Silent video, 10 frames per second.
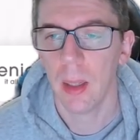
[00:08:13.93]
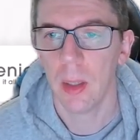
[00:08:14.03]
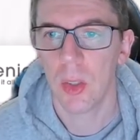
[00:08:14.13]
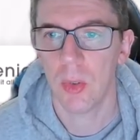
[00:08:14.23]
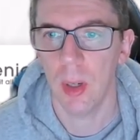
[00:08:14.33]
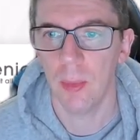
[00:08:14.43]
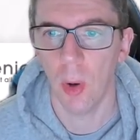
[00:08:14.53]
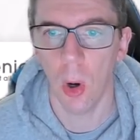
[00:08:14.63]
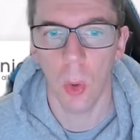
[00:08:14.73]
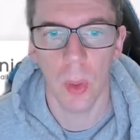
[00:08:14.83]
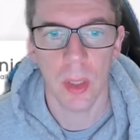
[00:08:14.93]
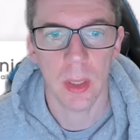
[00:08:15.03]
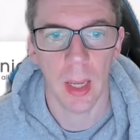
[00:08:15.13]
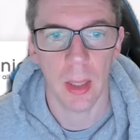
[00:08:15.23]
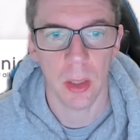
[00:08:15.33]
straightforward,
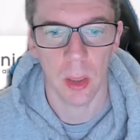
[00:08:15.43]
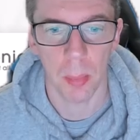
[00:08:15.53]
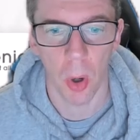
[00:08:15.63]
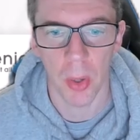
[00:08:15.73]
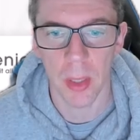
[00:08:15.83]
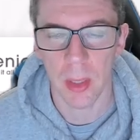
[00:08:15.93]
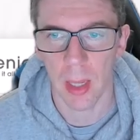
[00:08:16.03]
and to the point,